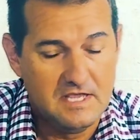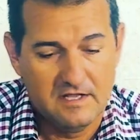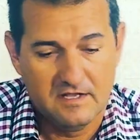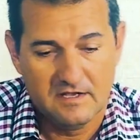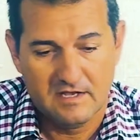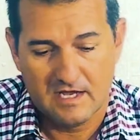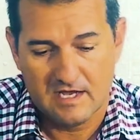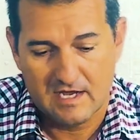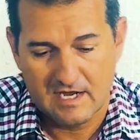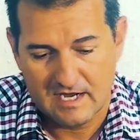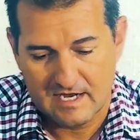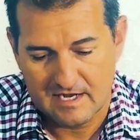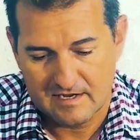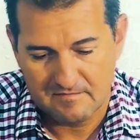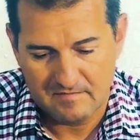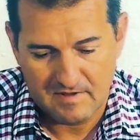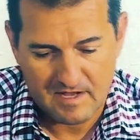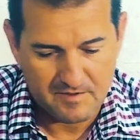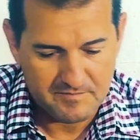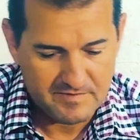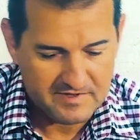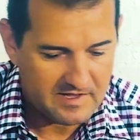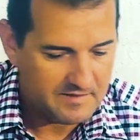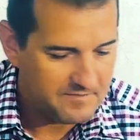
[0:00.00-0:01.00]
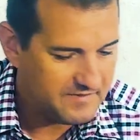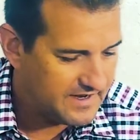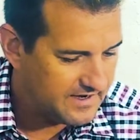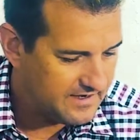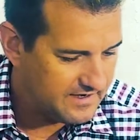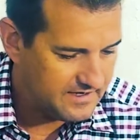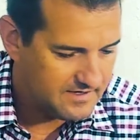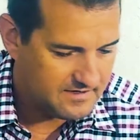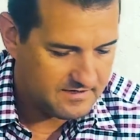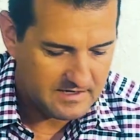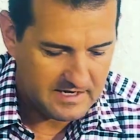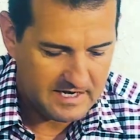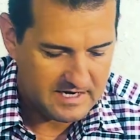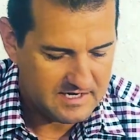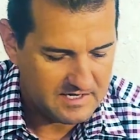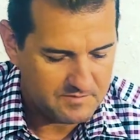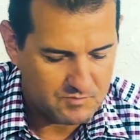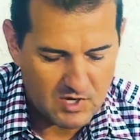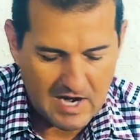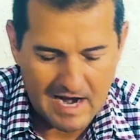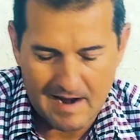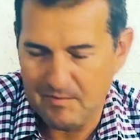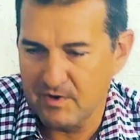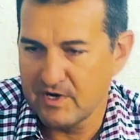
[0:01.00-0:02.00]
helping them get into
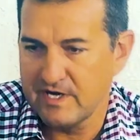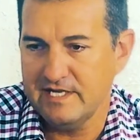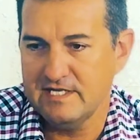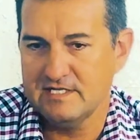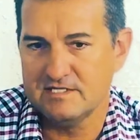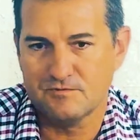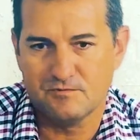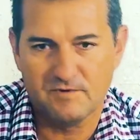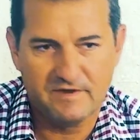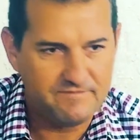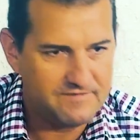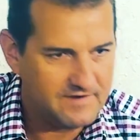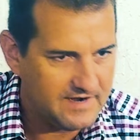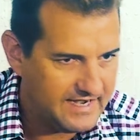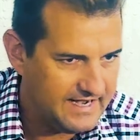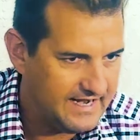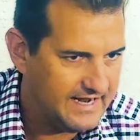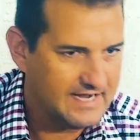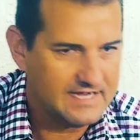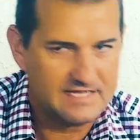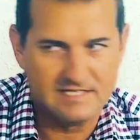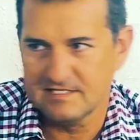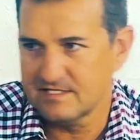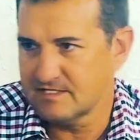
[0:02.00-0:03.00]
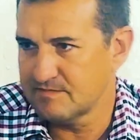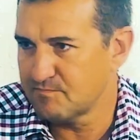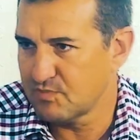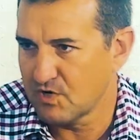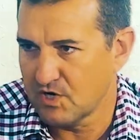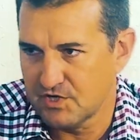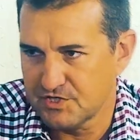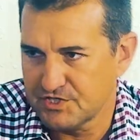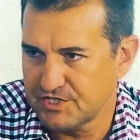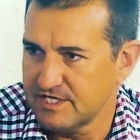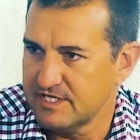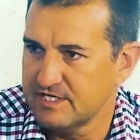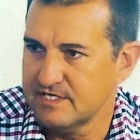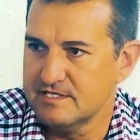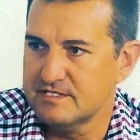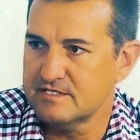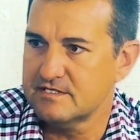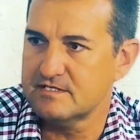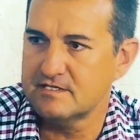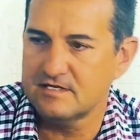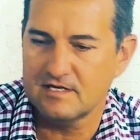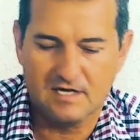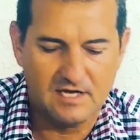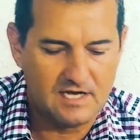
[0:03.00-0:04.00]
properties, refinance,
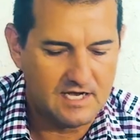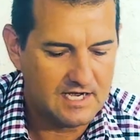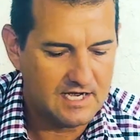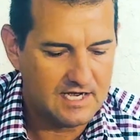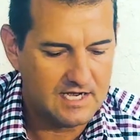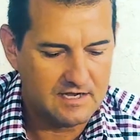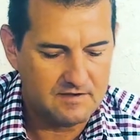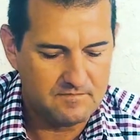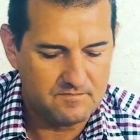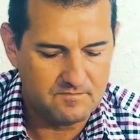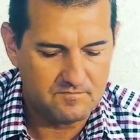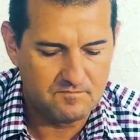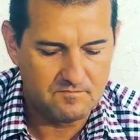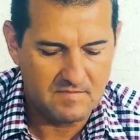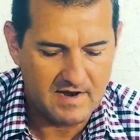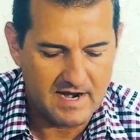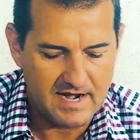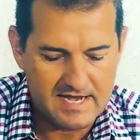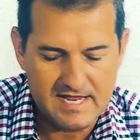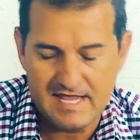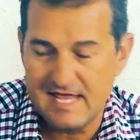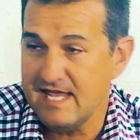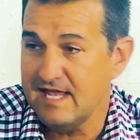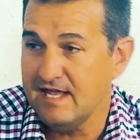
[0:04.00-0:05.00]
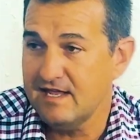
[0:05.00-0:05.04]
purchase. My key